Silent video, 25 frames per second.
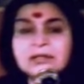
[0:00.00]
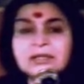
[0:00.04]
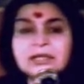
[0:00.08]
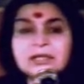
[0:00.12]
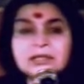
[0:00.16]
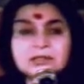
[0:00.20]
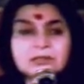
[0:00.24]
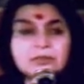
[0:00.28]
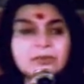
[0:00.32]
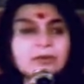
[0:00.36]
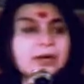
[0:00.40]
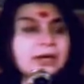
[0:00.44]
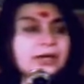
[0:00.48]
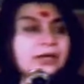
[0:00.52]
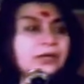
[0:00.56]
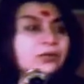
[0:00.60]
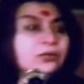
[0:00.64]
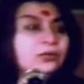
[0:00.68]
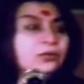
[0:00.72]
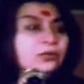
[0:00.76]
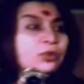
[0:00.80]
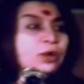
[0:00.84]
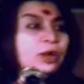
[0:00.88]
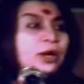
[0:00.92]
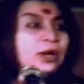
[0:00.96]
That's why
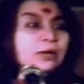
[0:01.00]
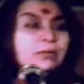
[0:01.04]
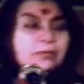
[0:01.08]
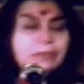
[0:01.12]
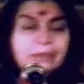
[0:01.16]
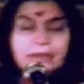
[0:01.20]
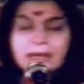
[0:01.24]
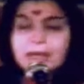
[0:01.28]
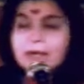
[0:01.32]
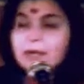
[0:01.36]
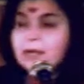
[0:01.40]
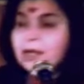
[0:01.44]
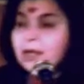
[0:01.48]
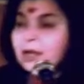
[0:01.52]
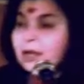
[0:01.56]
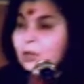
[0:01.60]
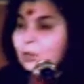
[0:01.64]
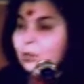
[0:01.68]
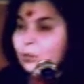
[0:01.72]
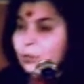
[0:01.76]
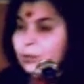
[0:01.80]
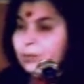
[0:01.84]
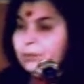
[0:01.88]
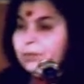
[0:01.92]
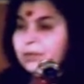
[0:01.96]
you are men
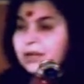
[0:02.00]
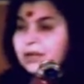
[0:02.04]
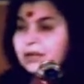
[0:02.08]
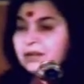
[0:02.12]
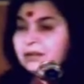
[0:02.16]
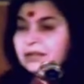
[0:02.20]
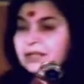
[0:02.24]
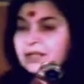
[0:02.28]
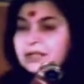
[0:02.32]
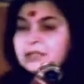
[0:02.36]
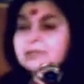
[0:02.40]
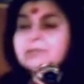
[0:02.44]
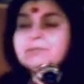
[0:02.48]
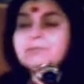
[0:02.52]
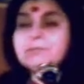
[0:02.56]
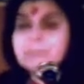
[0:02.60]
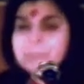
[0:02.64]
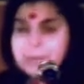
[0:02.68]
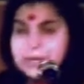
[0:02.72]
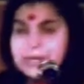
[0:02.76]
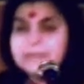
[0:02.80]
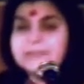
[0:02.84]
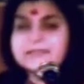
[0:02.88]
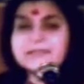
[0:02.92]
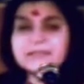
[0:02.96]
and women. That's the
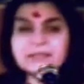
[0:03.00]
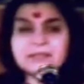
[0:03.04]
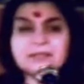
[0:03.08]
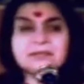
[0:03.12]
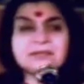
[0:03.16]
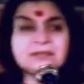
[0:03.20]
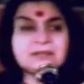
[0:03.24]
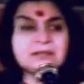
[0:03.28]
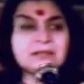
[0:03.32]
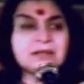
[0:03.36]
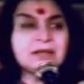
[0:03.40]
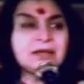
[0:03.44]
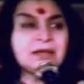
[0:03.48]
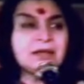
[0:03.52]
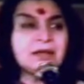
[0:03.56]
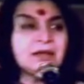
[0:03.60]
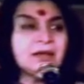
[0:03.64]
basics.